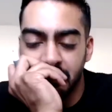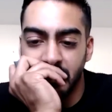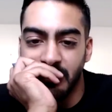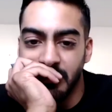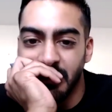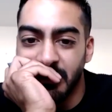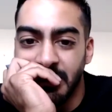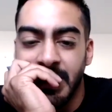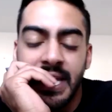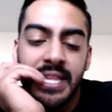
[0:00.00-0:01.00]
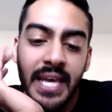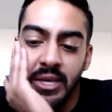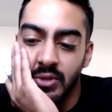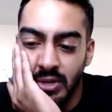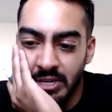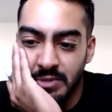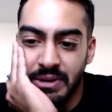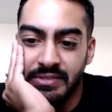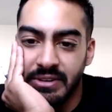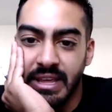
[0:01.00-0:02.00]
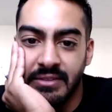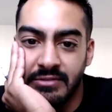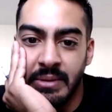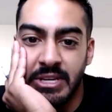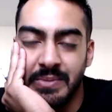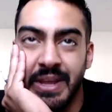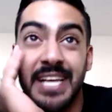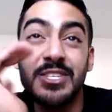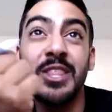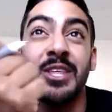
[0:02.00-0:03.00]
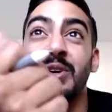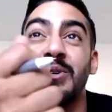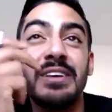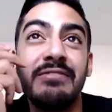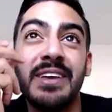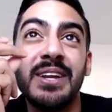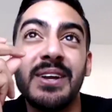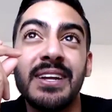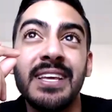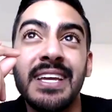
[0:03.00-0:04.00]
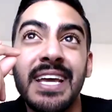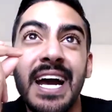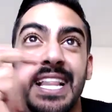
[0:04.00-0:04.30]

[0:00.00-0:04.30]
beautiful, beautiful. Thank you so much, Buck, for that information, man. I saw the news. I figured a